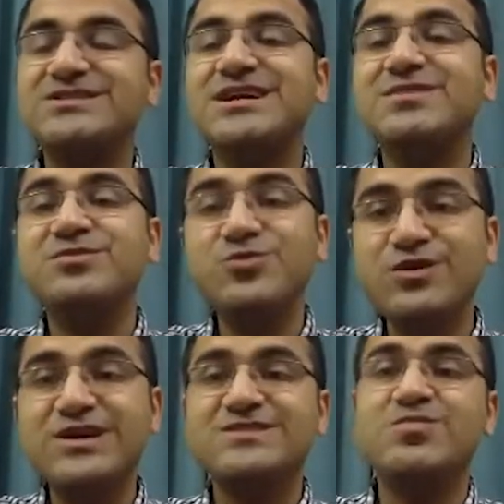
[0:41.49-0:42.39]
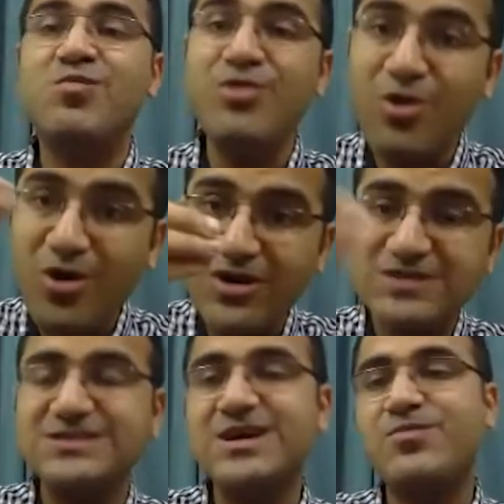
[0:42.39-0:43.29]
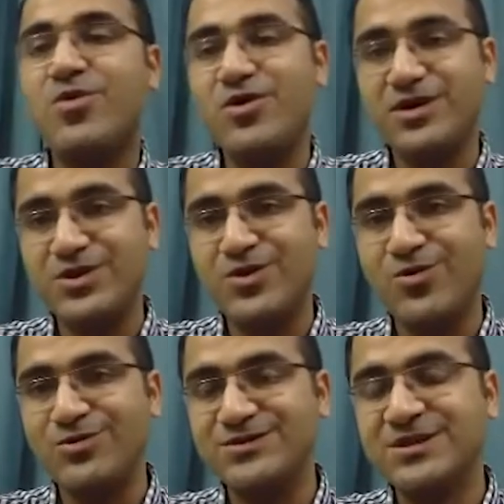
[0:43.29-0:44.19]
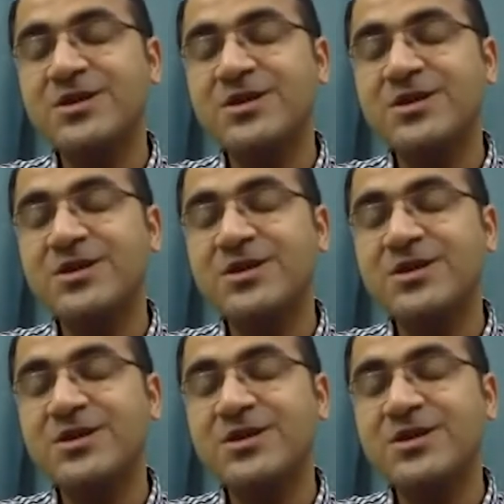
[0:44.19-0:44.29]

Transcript: that mucus blocks the bronchioles.